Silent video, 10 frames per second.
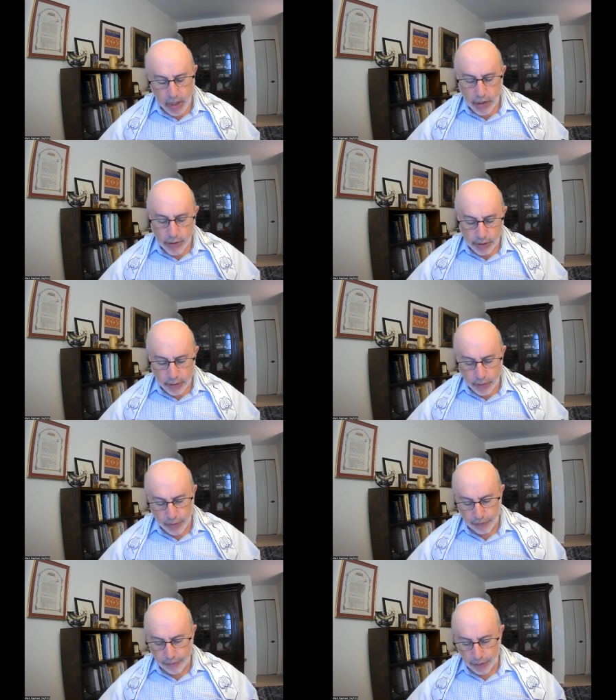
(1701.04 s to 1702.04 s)
So I'm going to do
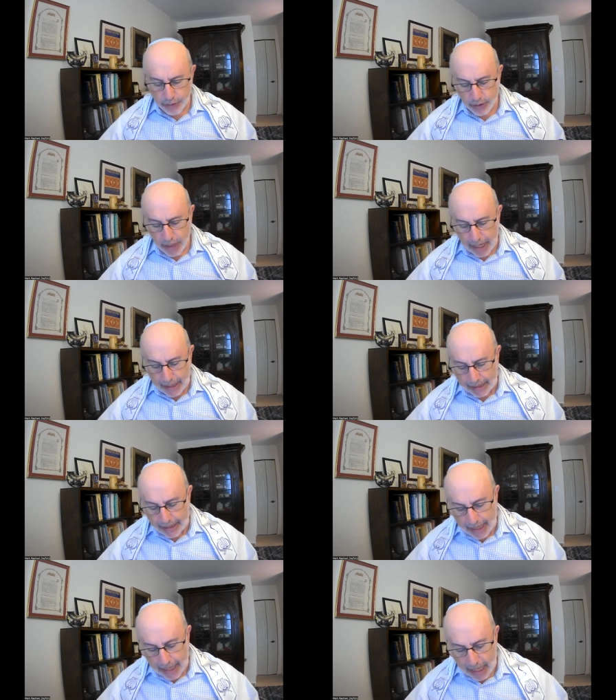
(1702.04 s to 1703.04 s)
the first
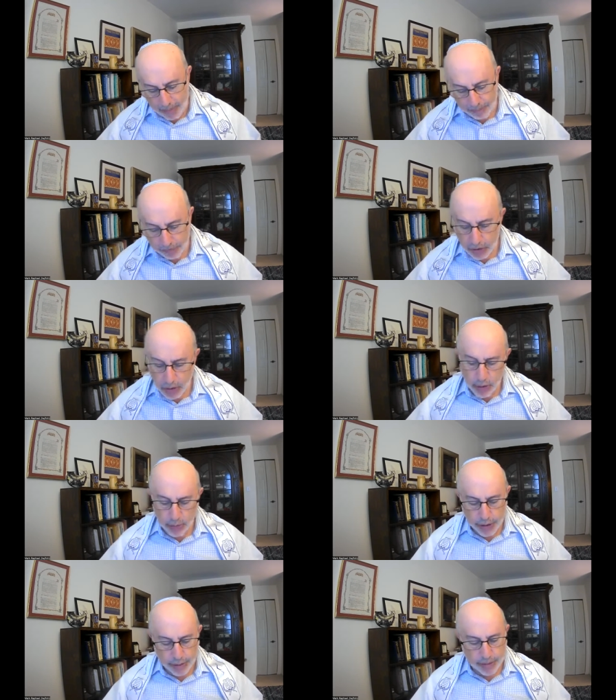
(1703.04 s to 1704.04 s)
aliyah,
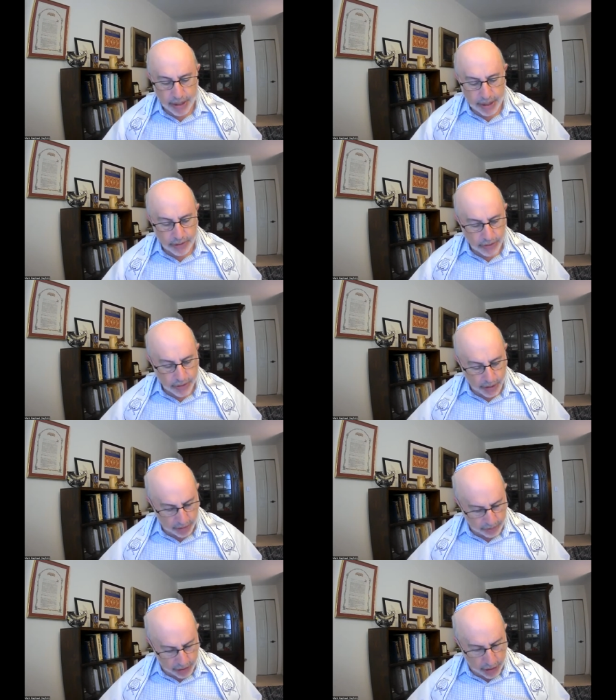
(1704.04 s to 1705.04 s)
which begins
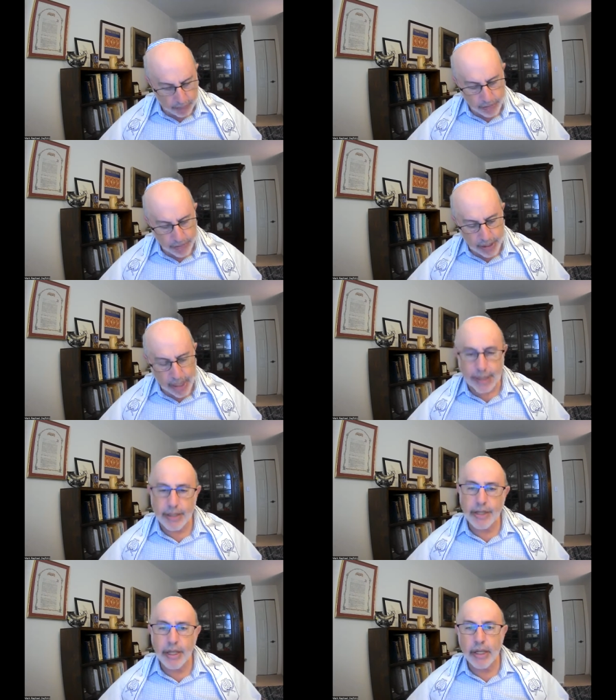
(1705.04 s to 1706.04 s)
at chapter
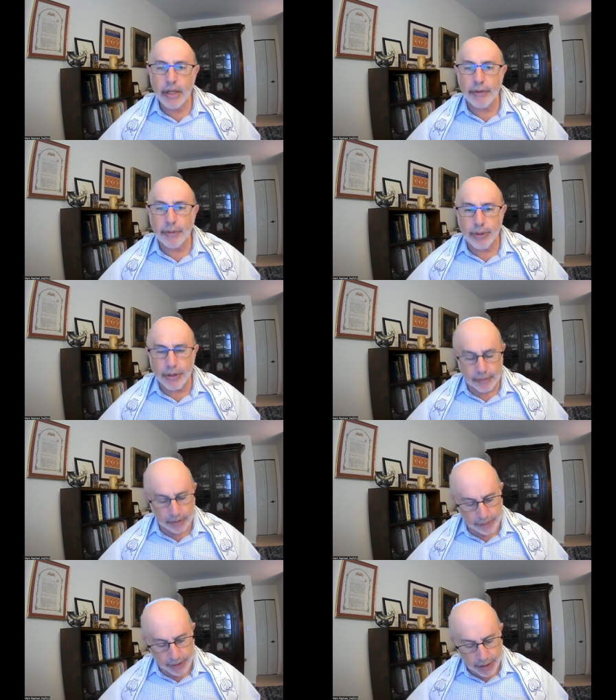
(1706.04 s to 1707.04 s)
19 of the book of
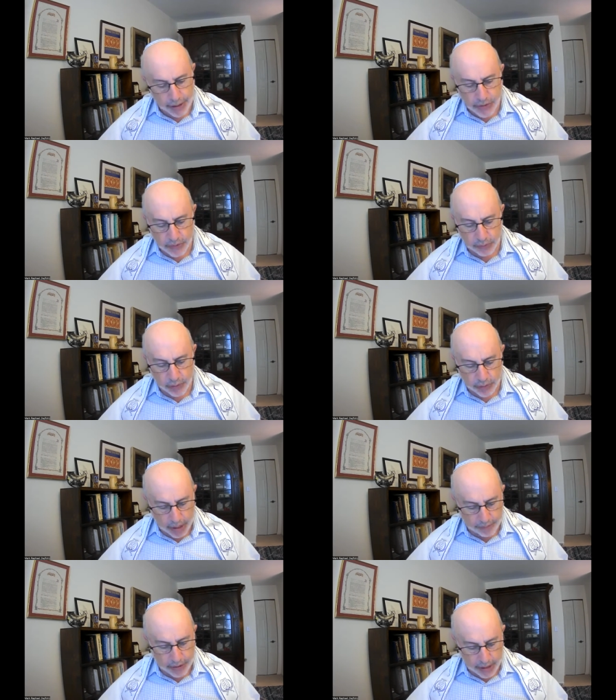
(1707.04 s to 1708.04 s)
Leviticus. If you don't
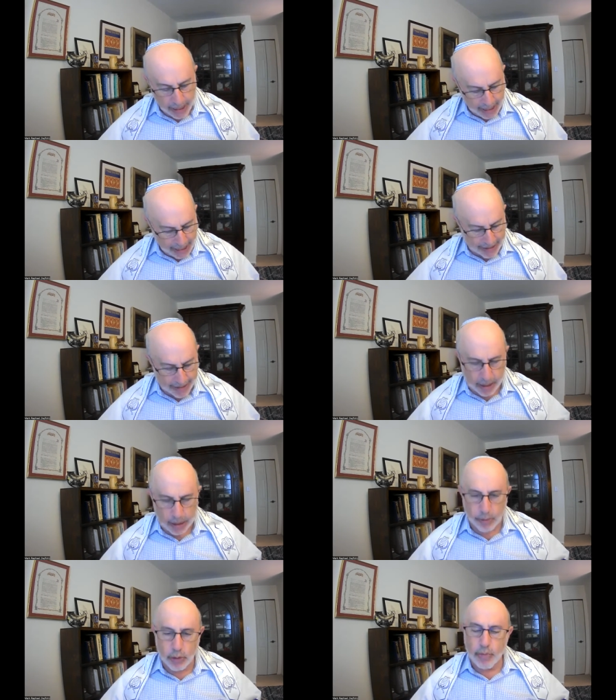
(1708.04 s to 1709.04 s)
have the Eitz
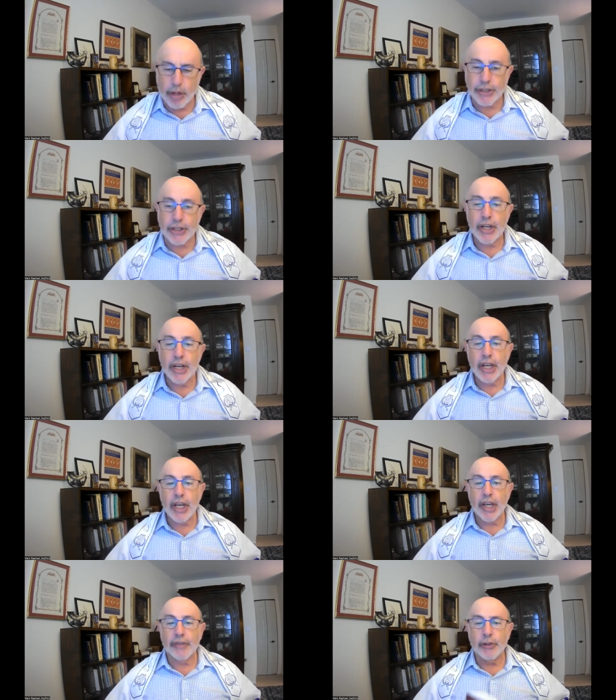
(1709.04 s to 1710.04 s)
Chaim Chumash,
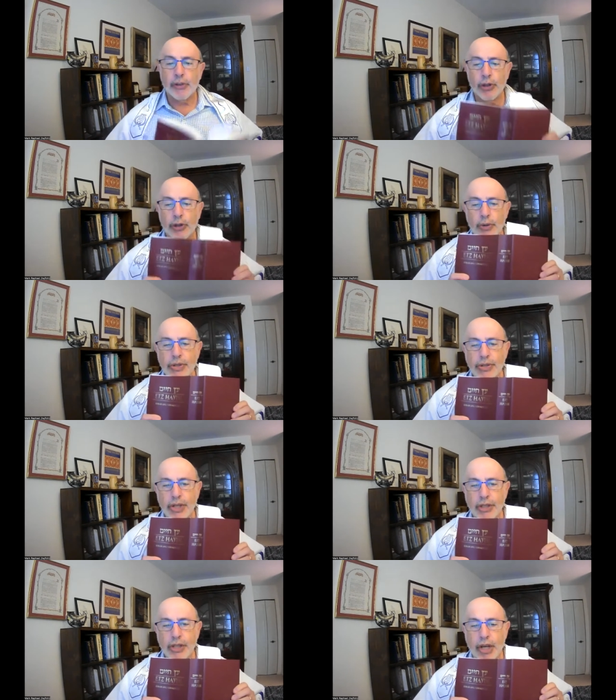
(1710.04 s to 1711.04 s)
if you do
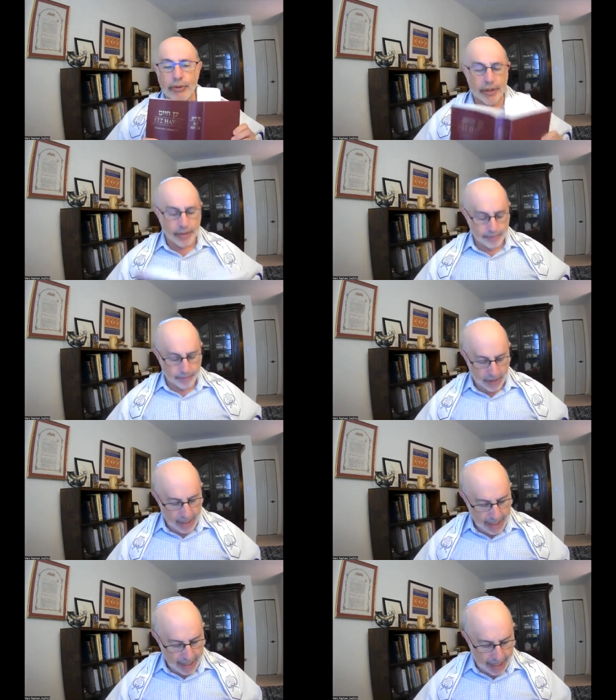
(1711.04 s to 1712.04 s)

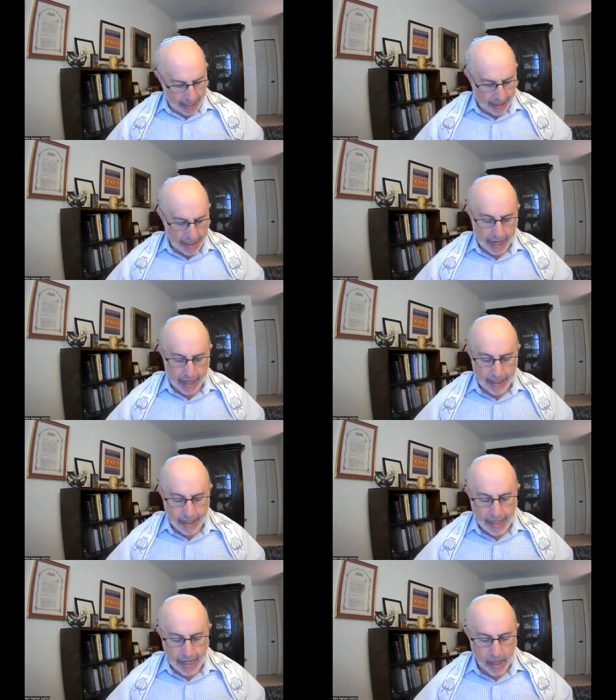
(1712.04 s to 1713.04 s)

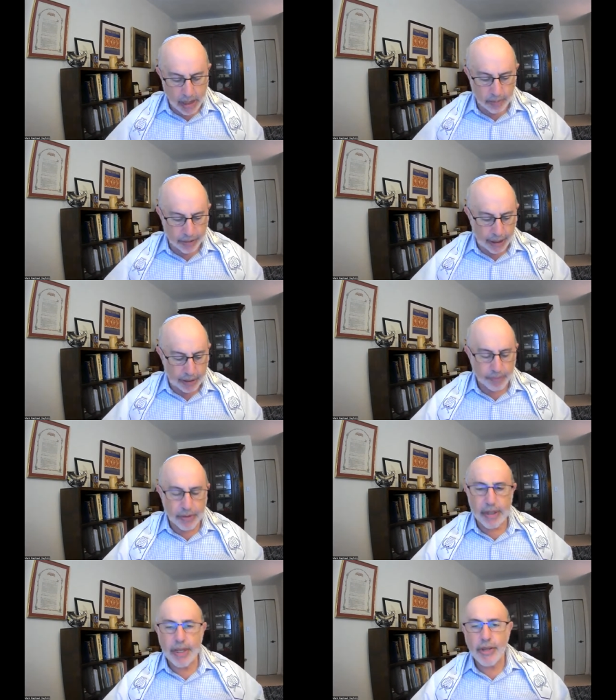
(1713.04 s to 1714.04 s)
693,
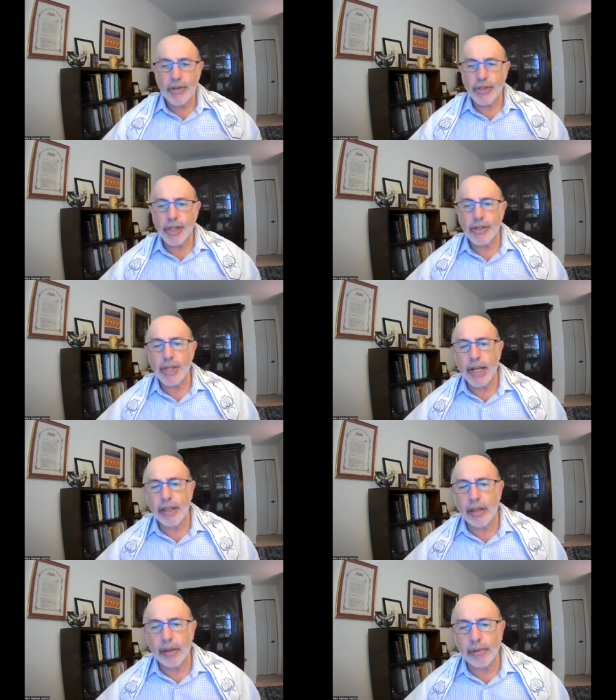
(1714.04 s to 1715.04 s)

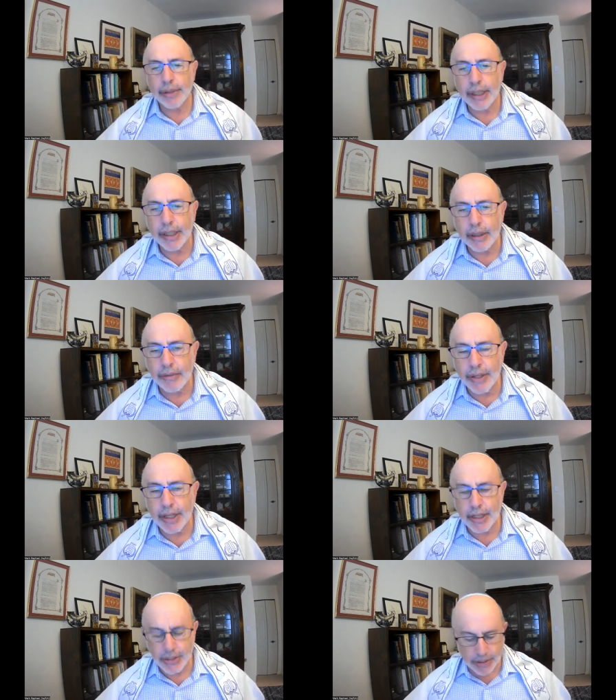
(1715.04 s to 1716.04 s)
693,
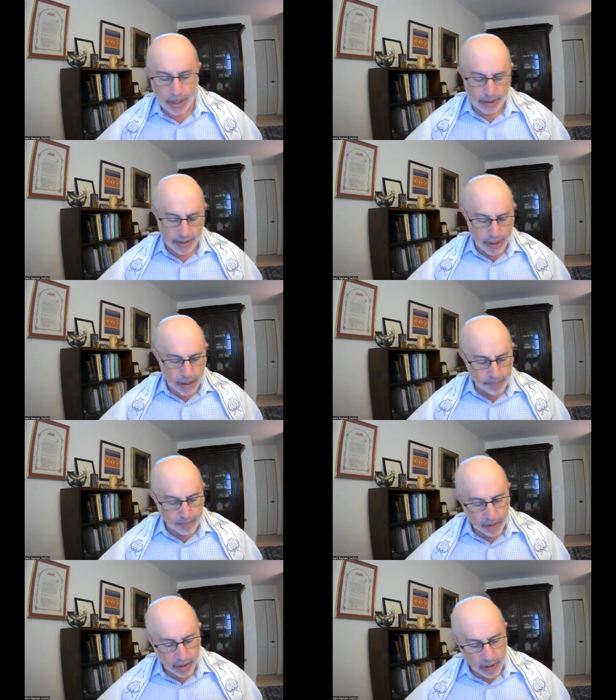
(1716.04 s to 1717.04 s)
Leviticus 19,